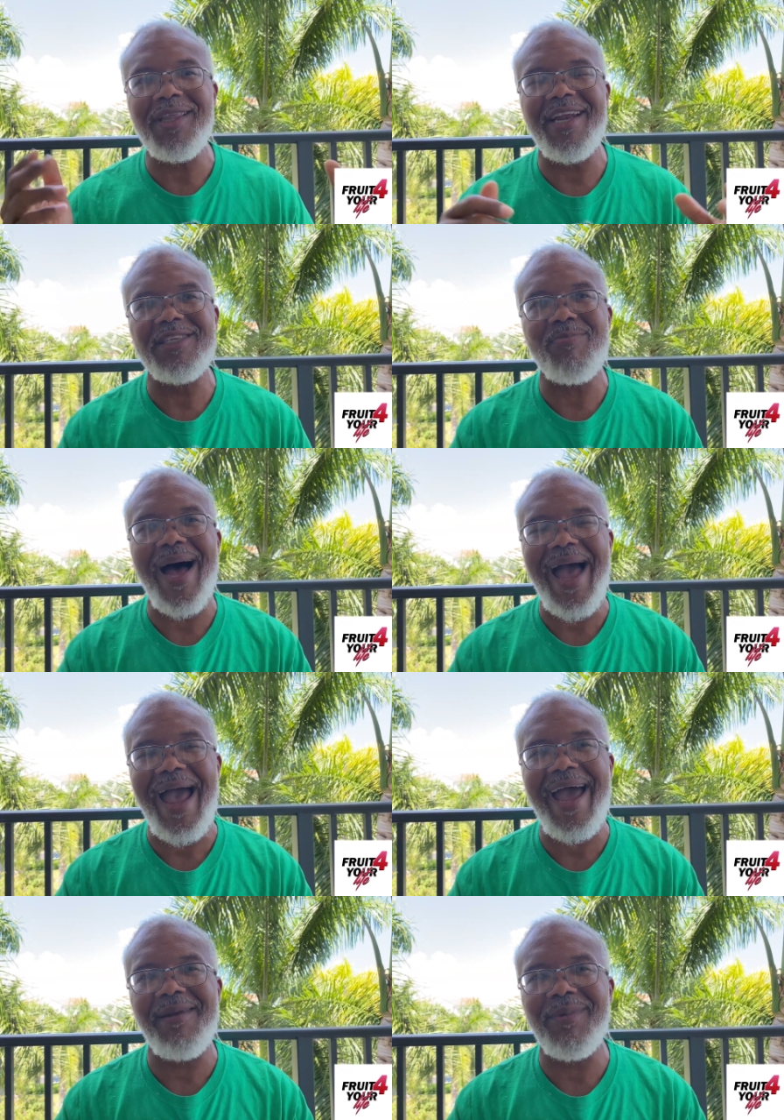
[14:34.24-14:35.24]
that is
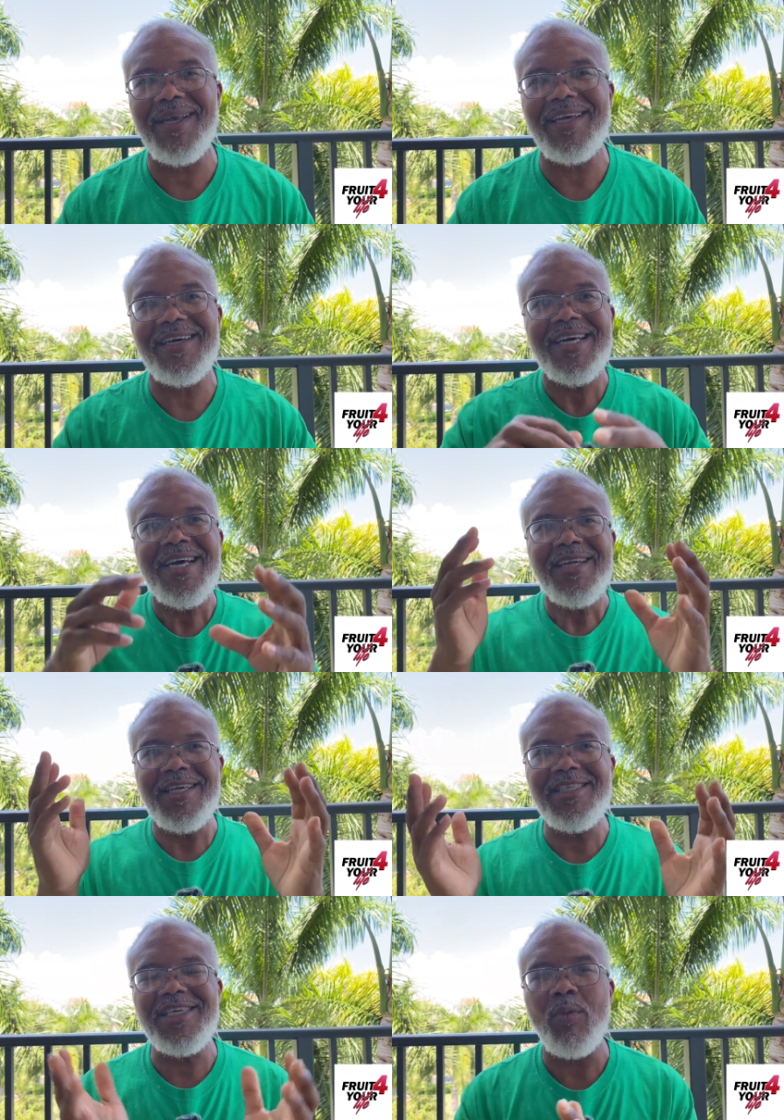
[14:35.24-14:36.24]
behind me. The,
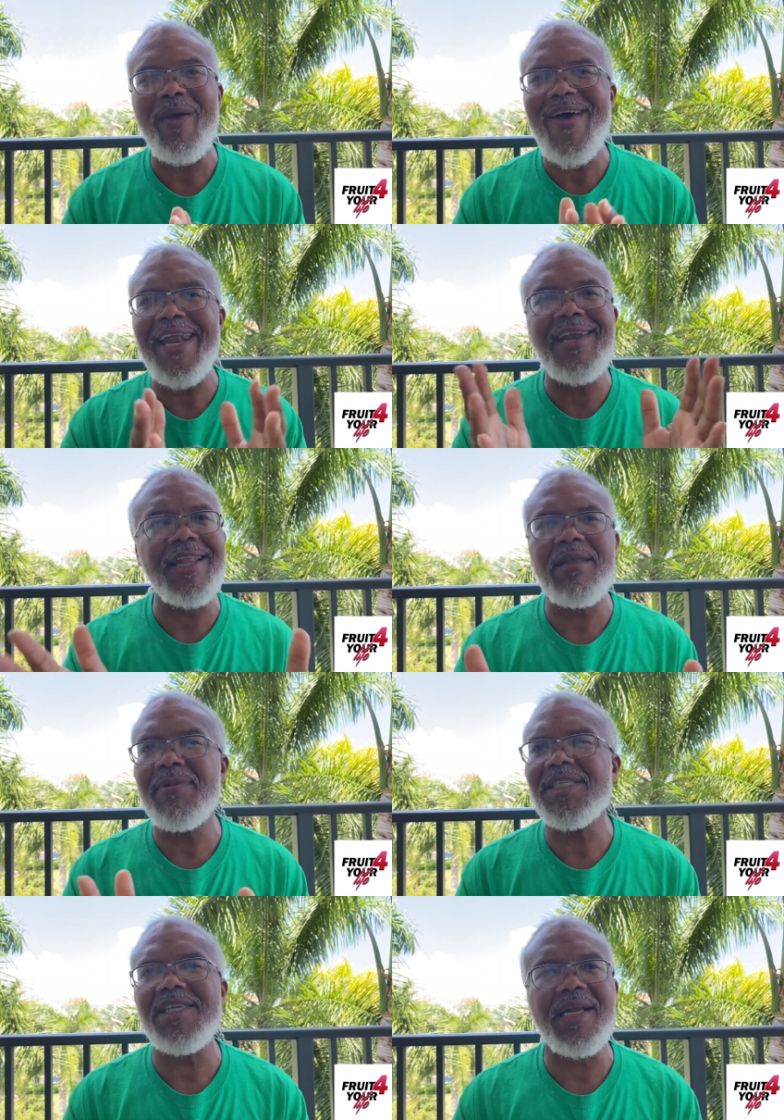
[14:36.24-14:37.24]
the sun, we've had nothing
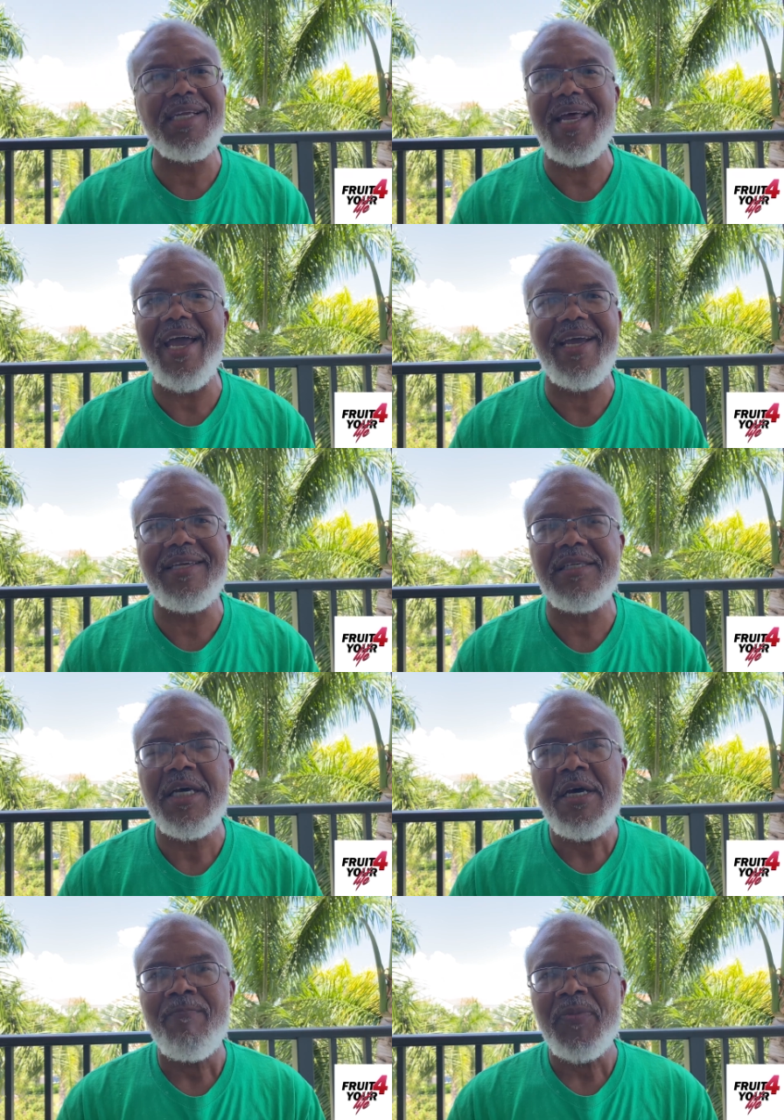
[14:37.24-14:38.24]
but sunny days
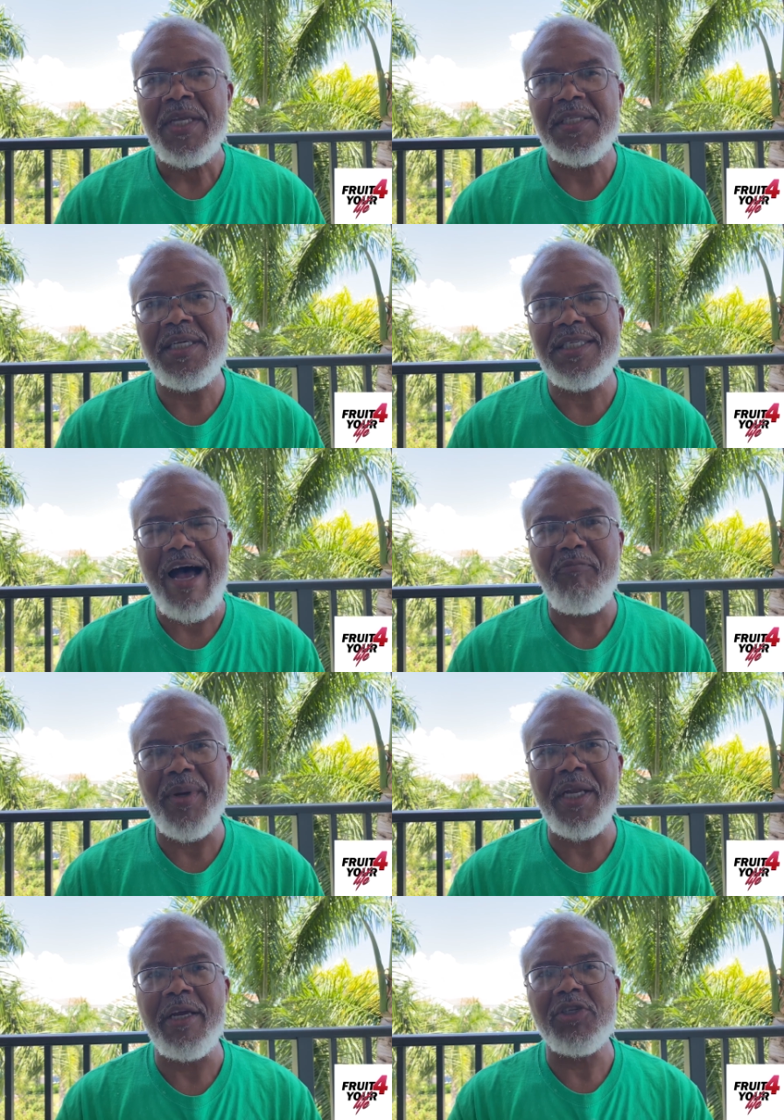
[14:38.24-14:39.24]
since I've
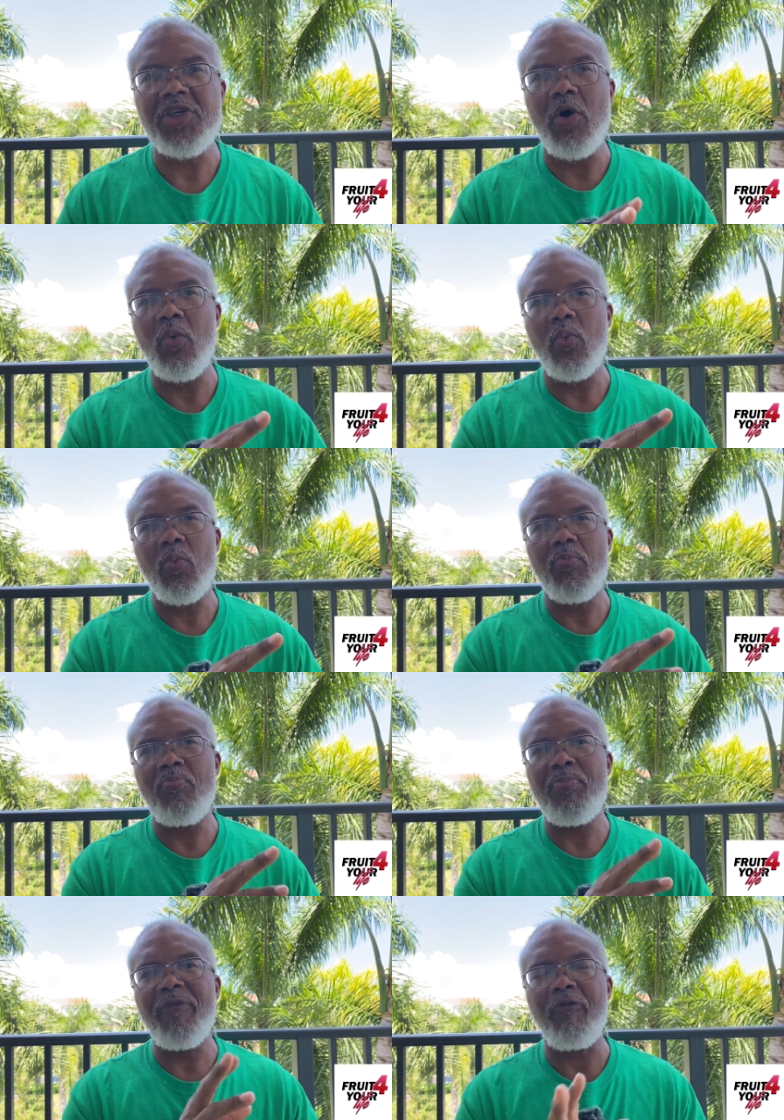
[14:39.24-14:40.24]
been here. So
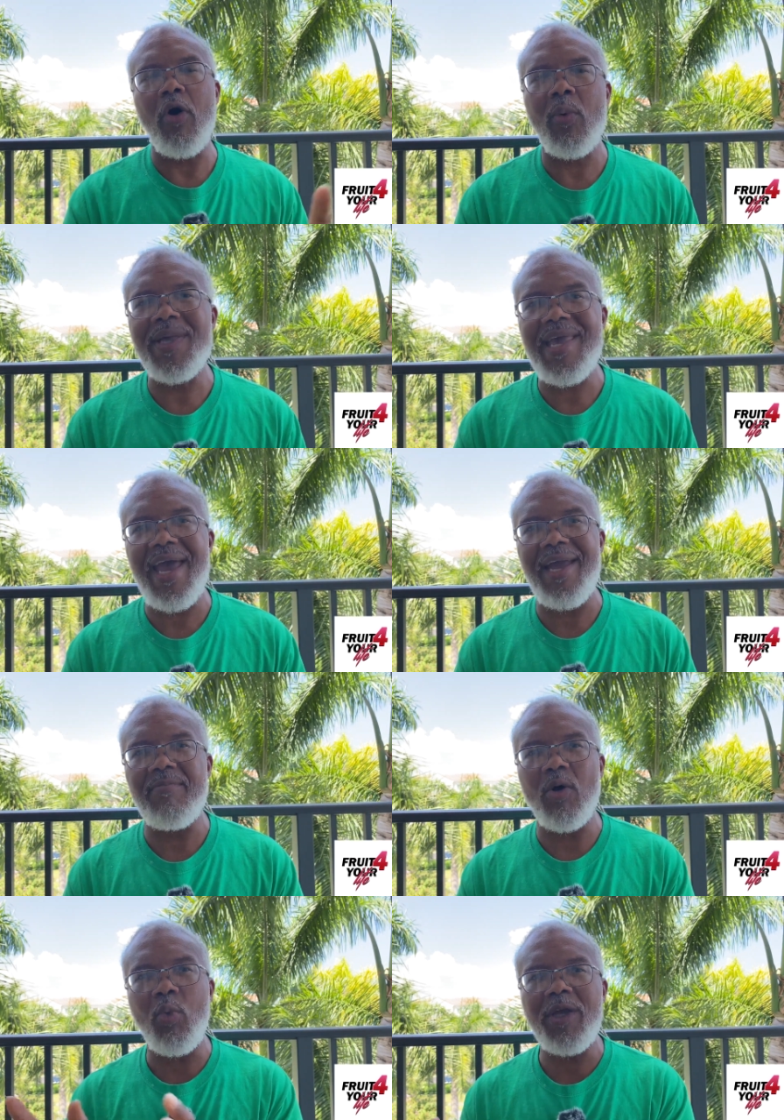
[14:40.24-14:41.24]
before we
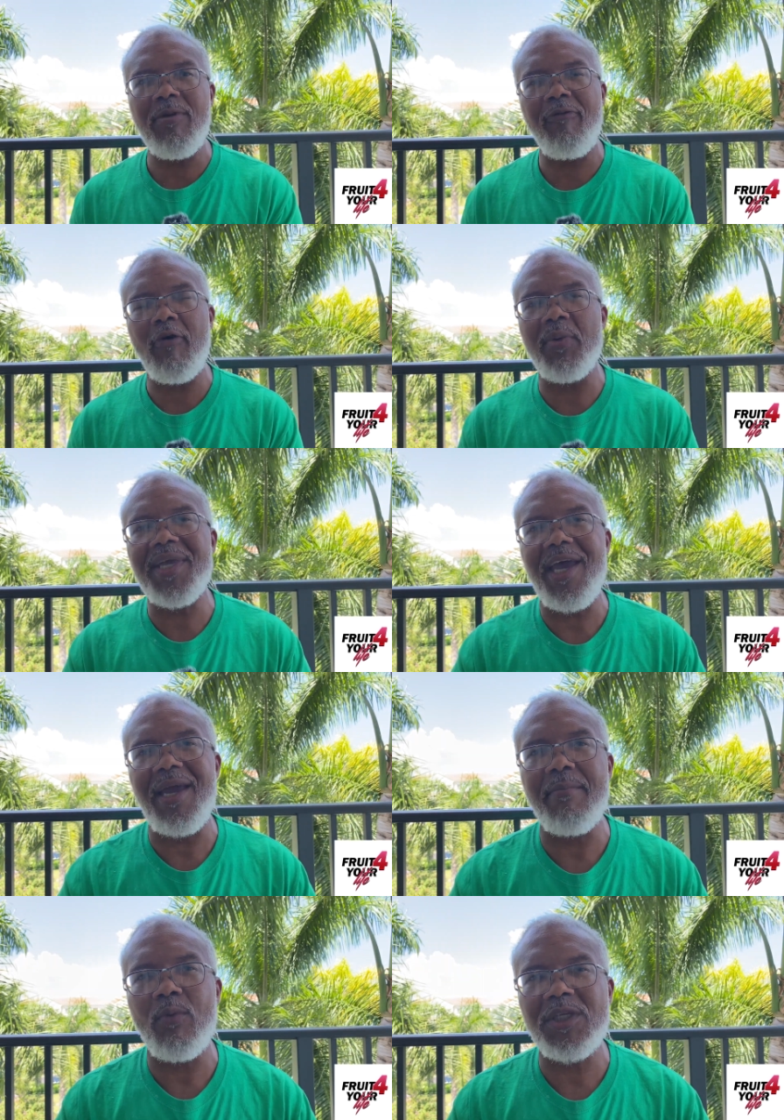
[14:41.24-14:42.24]
came, the week before we
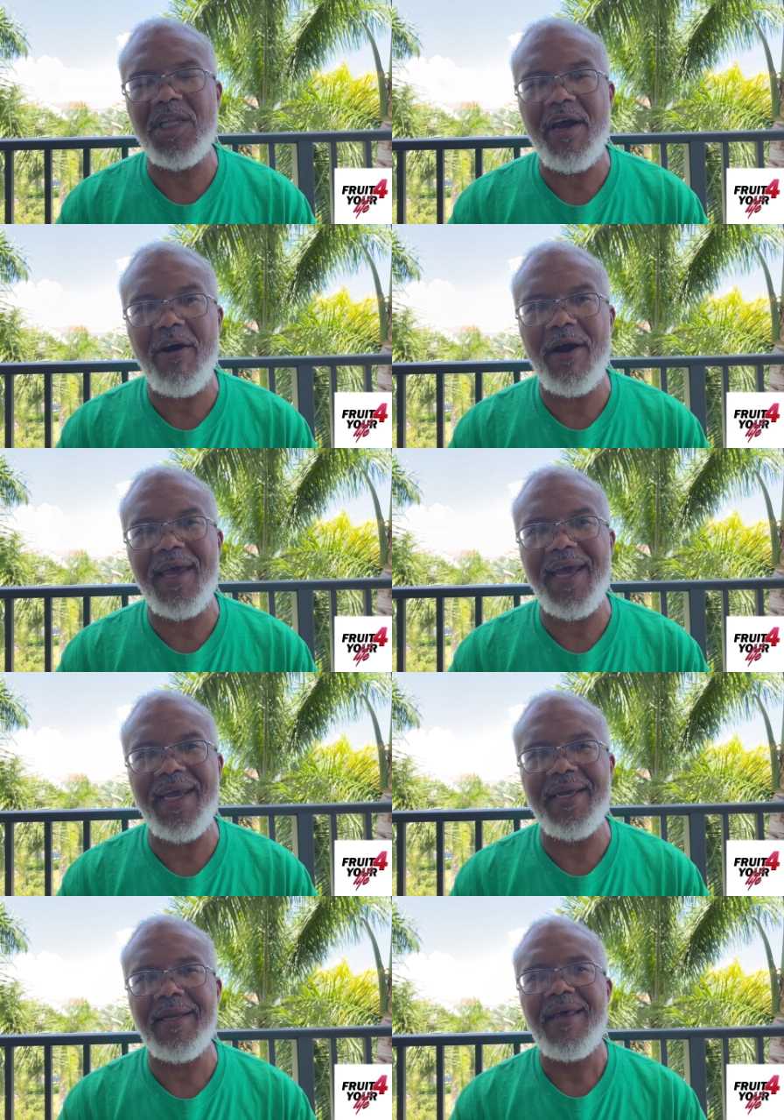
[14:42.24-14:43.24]
came was the
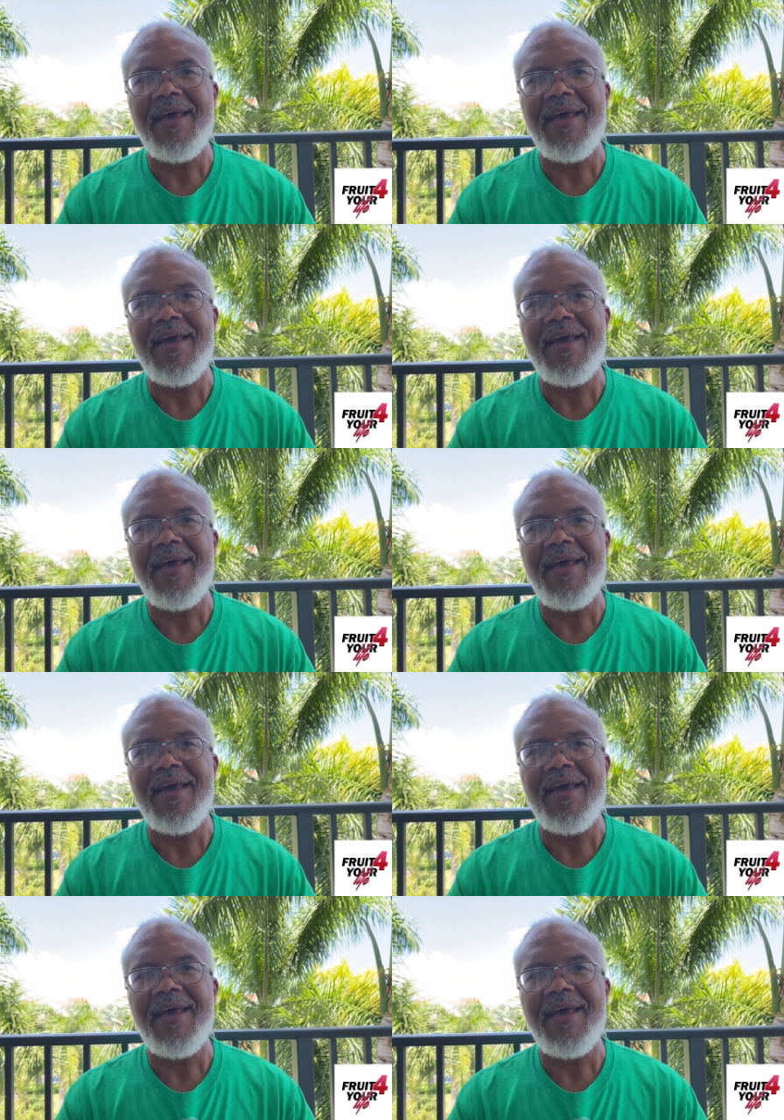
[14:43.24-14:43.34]
hurricane.